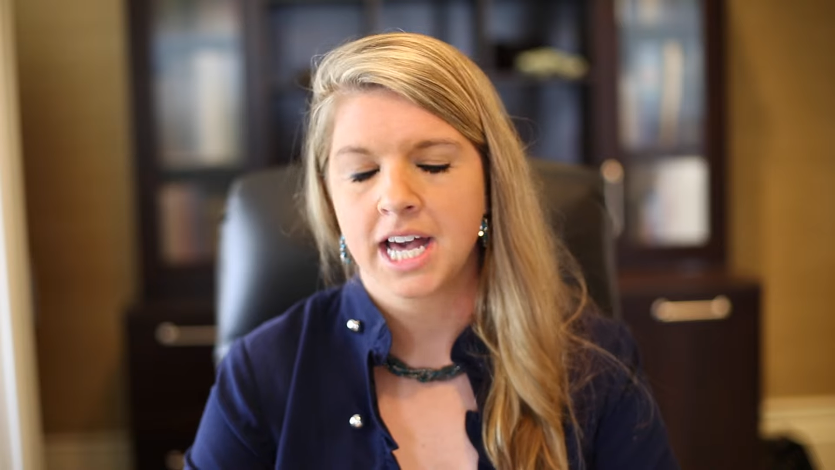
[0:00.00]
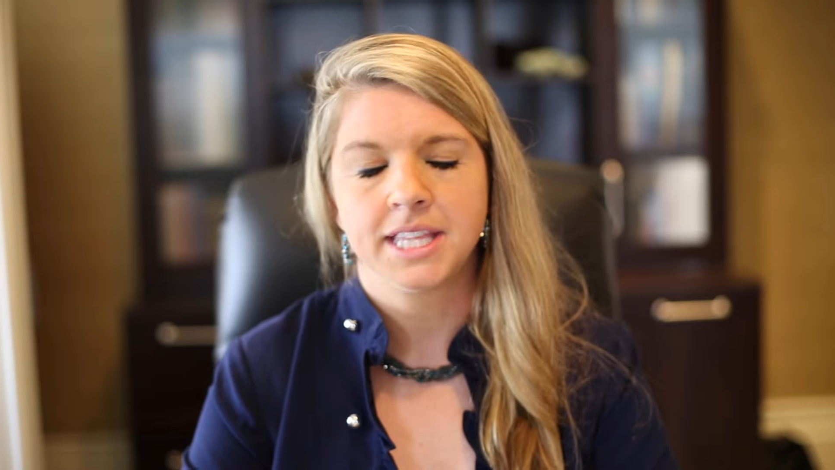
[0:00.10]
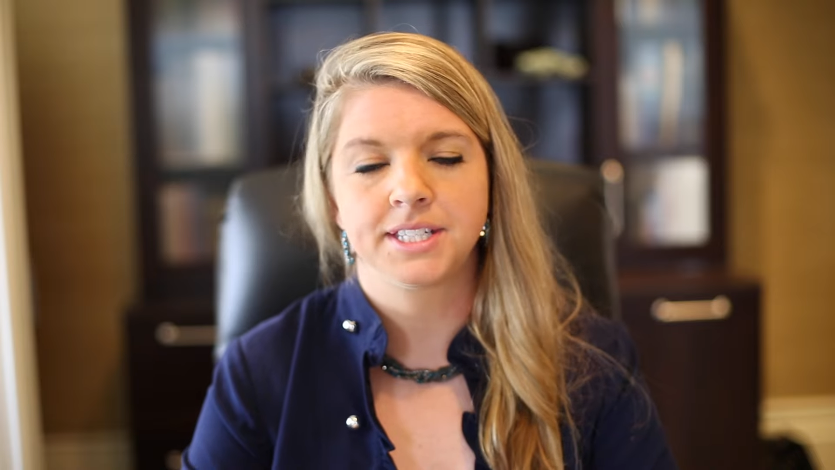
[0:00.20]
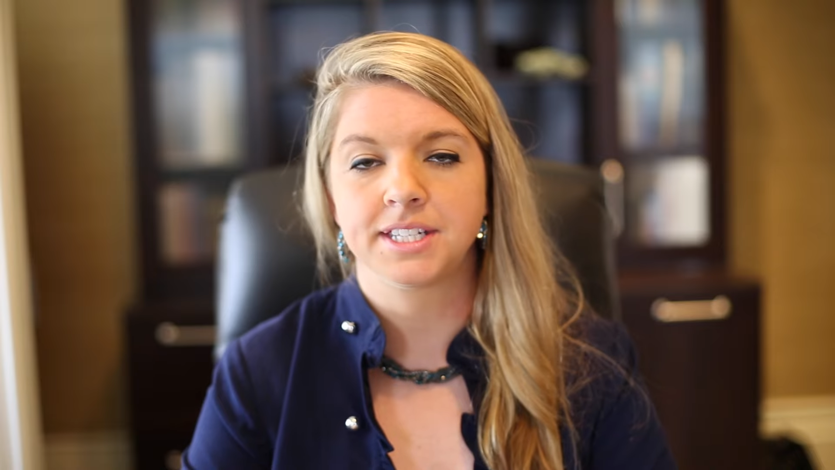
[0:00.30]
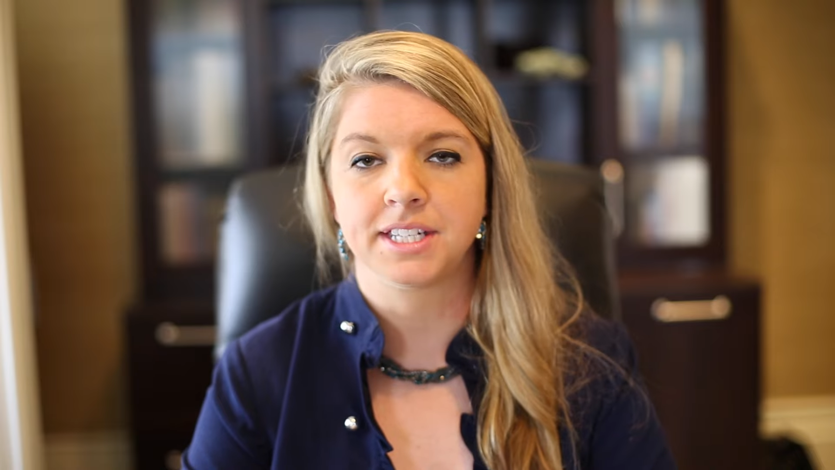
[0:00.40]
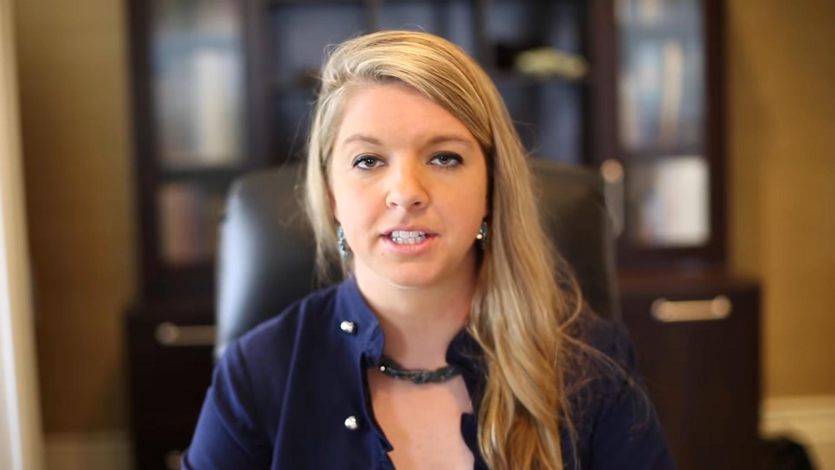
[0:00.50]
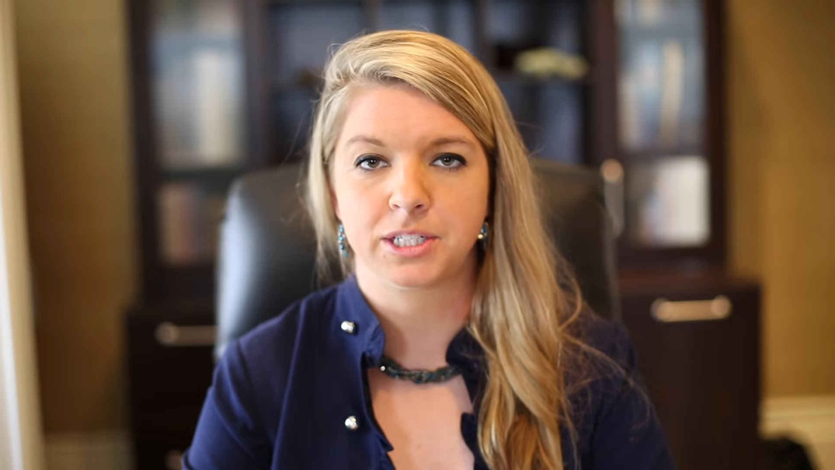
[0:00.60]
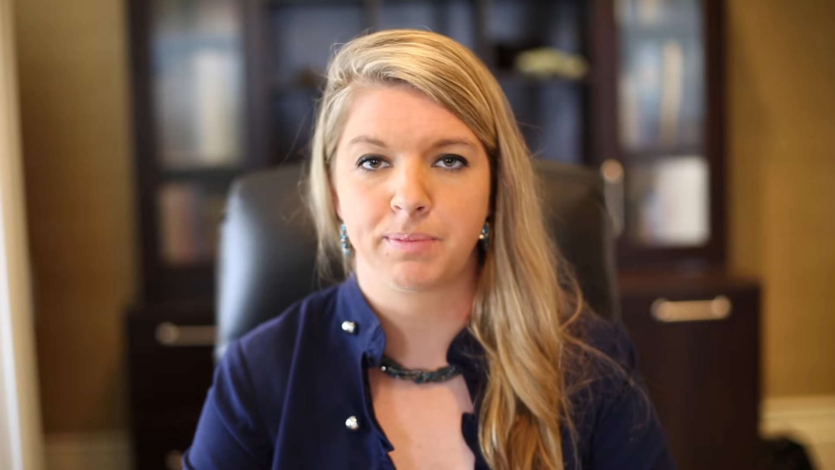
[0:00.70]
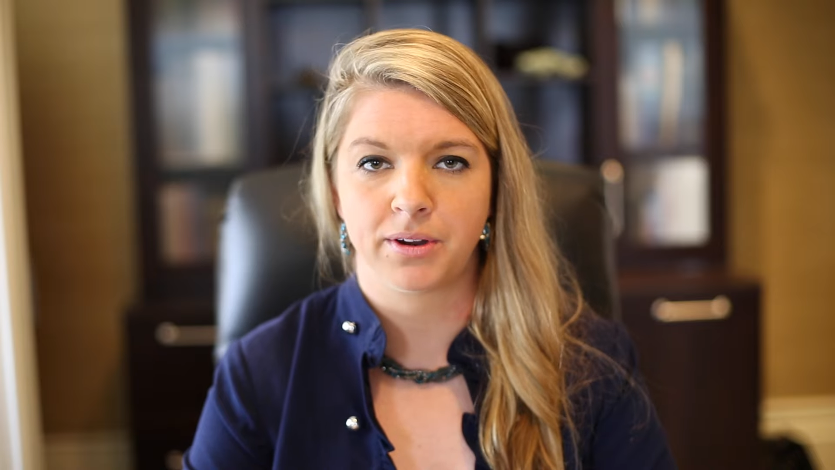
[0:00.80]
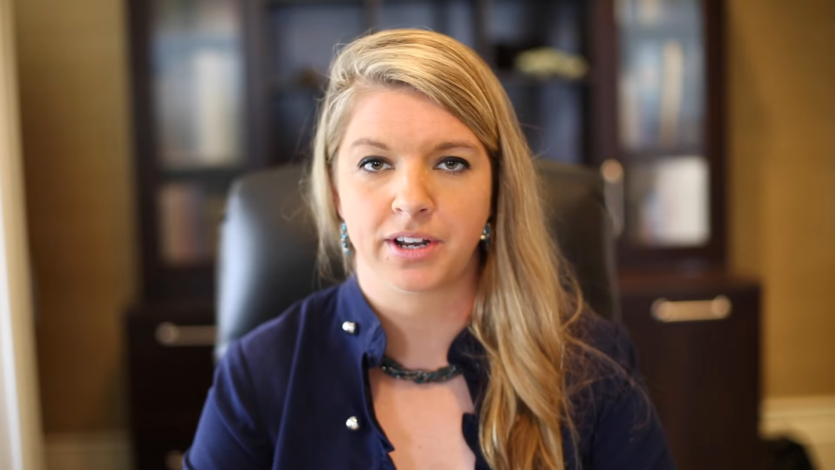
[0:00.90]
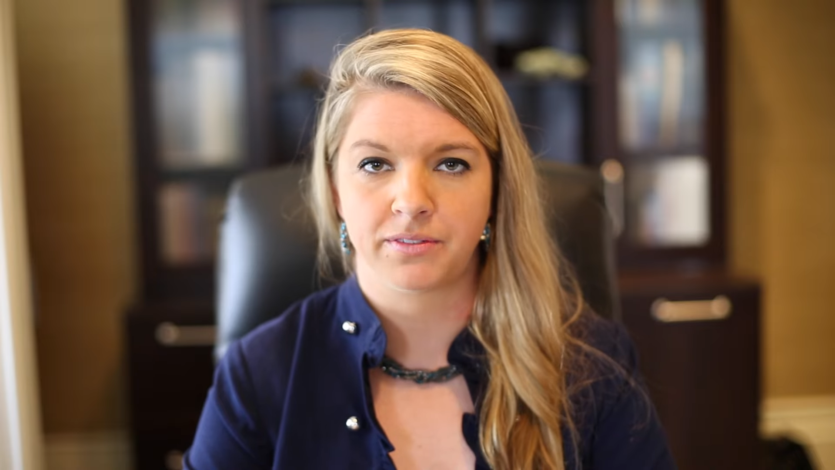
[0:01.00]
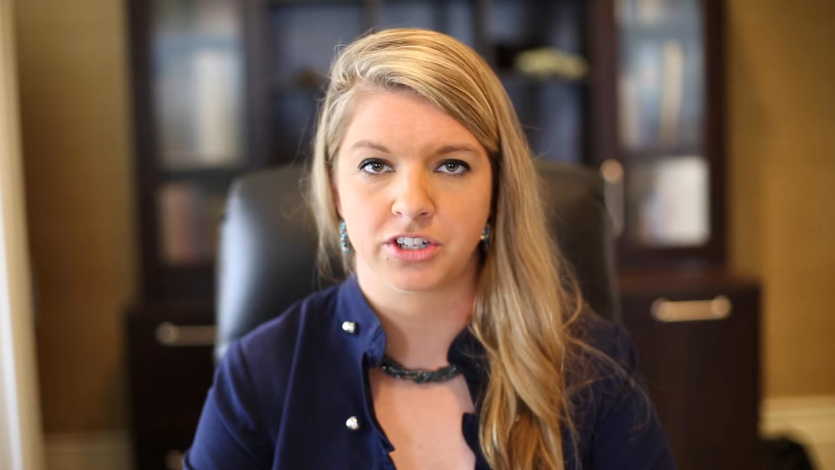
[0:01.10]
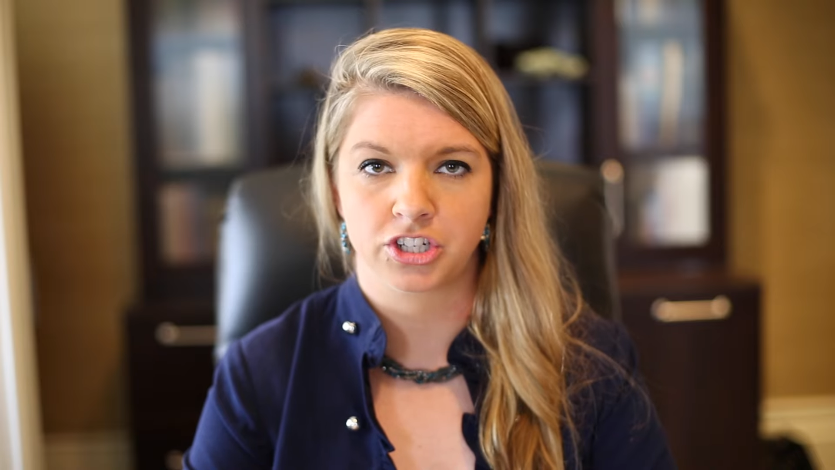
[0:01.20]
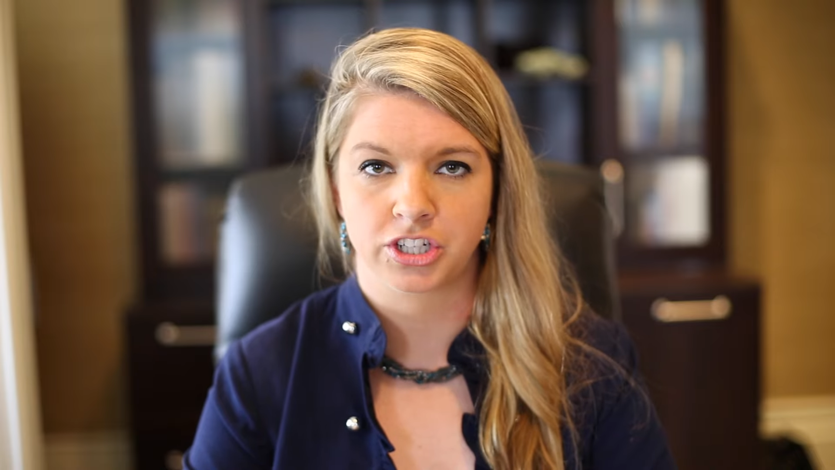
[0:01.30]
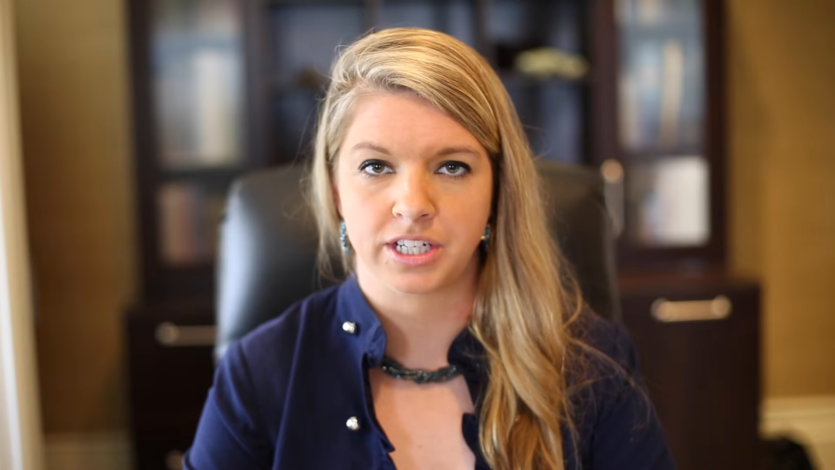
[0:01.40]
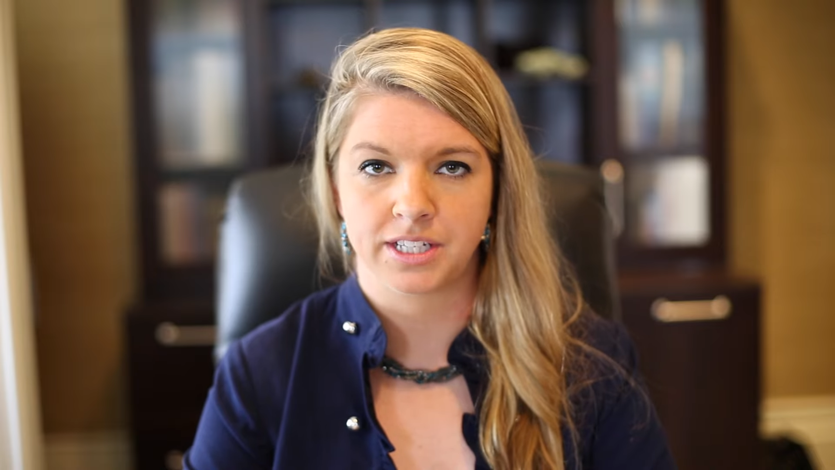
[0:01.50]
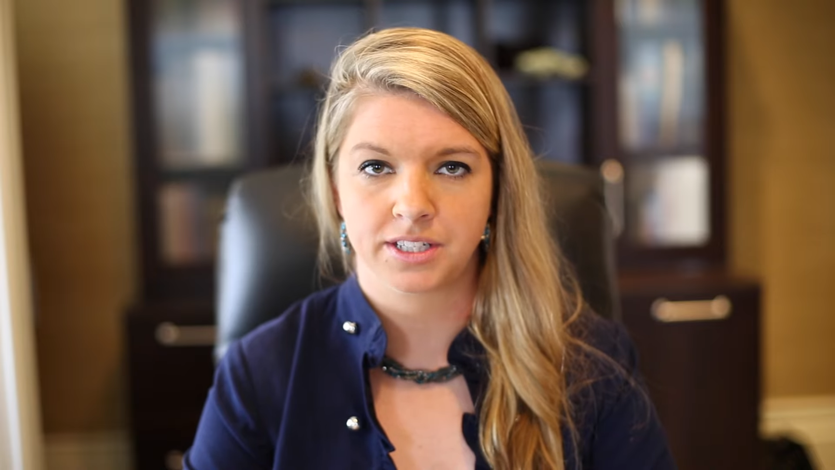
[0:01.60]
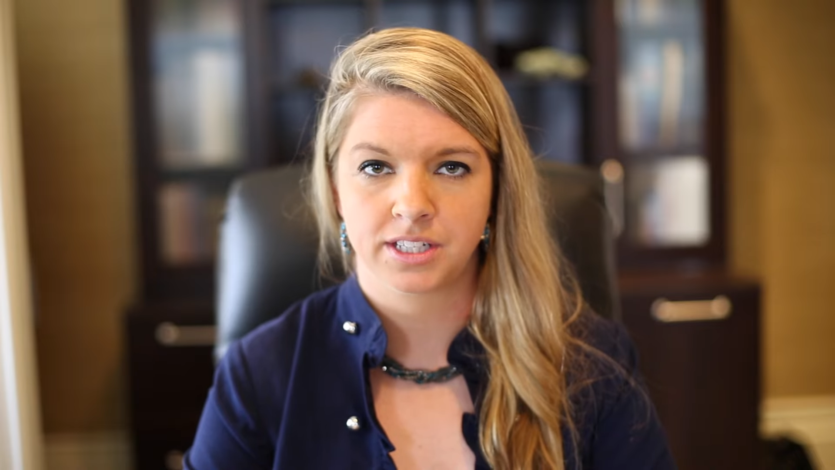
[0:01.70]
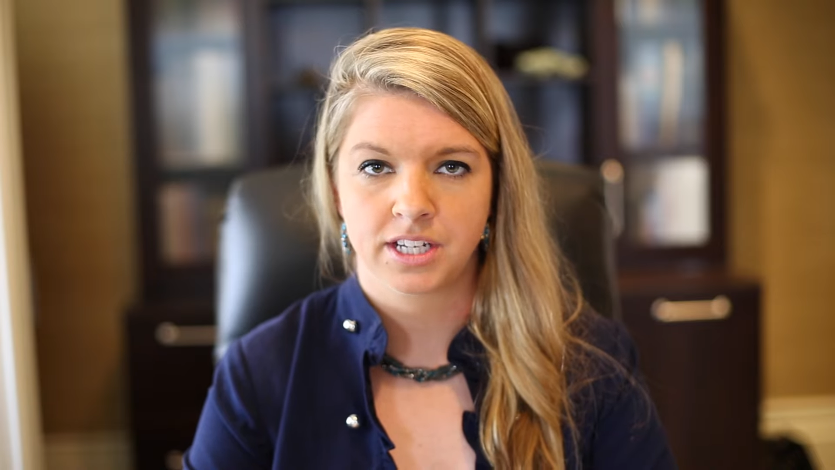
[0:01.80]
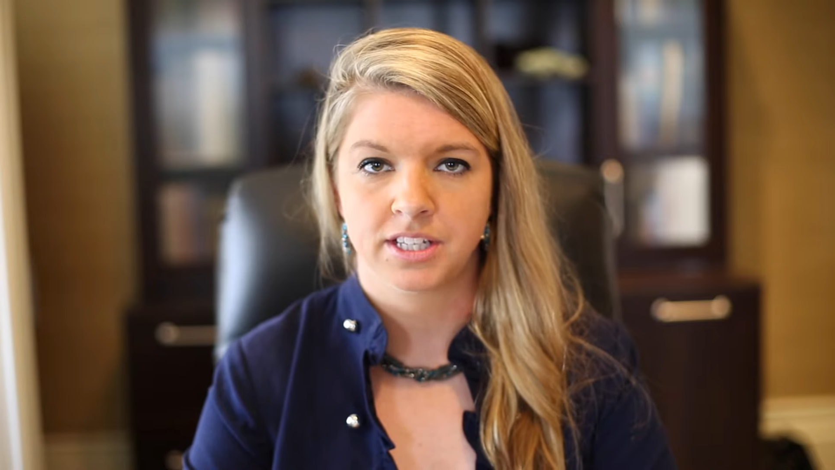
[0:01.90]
This isn't the spirit of insurance.